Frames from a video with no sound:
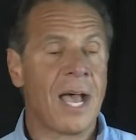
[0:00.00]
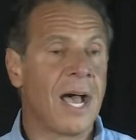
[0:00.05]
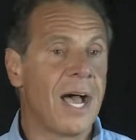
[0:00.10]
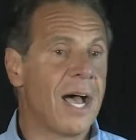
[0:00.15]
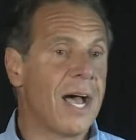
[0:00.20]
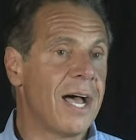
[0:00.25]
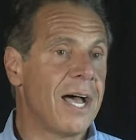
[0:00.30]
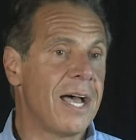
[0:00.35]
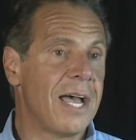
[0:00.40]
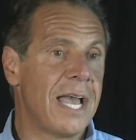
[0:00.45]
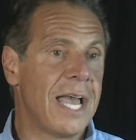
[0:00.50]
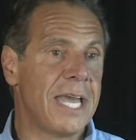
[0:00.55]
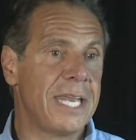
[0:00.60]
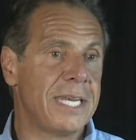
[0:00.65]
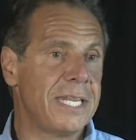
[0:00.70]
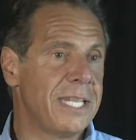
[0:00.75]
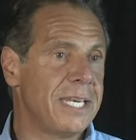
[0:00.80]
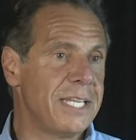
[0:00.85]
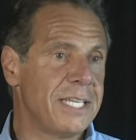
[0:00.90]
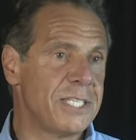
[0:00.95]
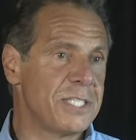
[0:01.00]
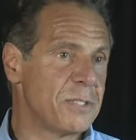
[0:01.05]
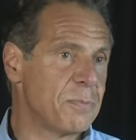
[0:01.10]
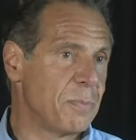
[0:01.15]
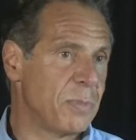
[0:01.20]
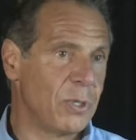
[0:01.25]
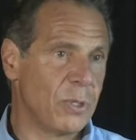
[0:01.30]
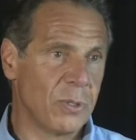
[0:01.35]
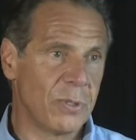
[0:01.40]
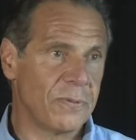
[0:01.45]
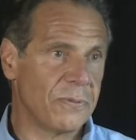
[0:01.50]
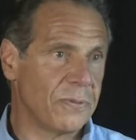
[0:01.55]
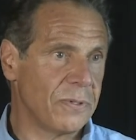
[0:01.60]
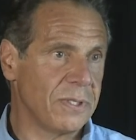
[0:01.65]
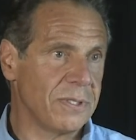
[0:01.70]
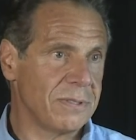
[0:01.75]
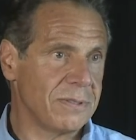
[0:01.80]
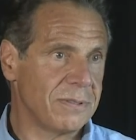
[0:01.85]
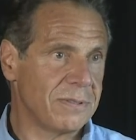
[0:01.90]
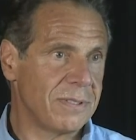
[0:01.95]
And it is
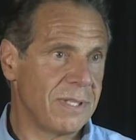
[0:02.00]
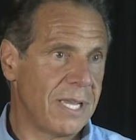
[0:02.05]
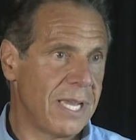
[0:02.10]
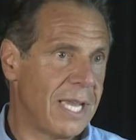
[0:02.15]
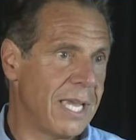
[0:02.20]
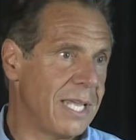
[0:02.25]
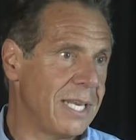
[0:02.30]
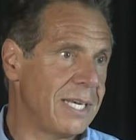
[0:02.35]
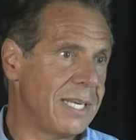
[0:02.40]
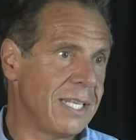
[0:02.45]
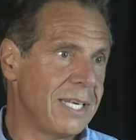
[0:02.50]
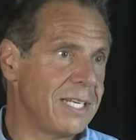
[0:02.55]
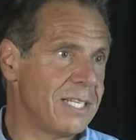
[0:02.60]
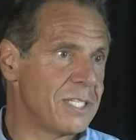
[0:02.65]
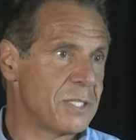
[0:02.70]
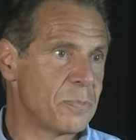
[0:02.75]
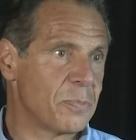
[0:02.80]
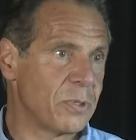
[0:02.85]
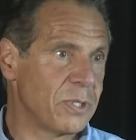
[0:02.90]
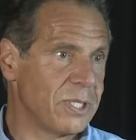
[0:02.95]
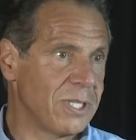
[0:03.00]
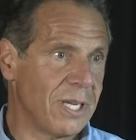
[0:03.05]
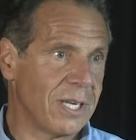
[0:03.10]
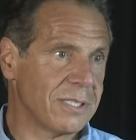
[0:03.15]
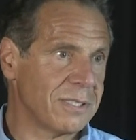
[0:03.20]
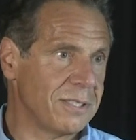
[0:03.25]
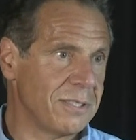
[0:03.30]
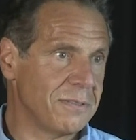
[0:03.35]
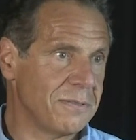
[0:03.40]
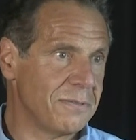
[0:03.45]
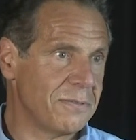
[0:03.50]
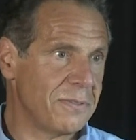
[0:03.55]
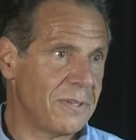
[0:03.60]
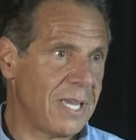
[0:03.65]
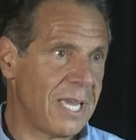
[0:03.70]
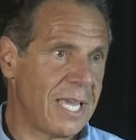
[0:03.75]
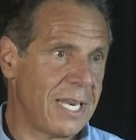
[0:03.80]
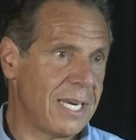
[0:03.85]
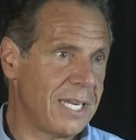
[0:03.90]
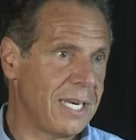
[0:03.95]
beautiful, and it is productive,
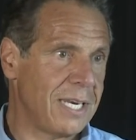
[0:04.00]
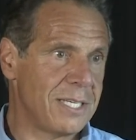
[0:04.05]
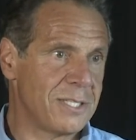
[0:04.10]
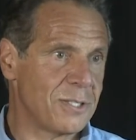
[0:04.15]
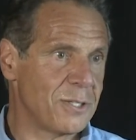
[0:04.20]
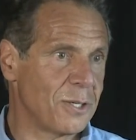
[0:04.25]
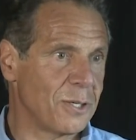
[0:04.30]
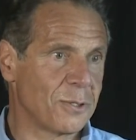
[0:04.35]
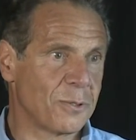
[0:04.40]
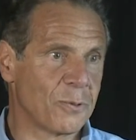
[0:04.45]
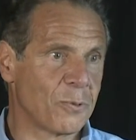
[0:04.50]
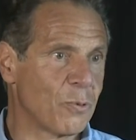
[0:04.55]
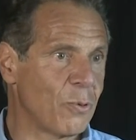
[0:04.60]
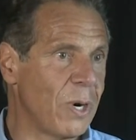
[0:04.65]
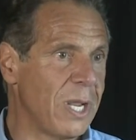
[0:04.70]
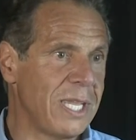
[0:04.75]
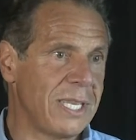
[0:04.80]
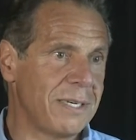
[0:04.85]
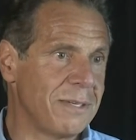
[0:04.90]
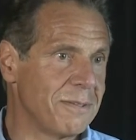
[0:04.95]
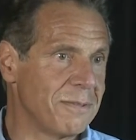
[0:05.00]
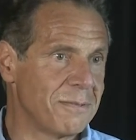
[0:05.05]
and it is a great,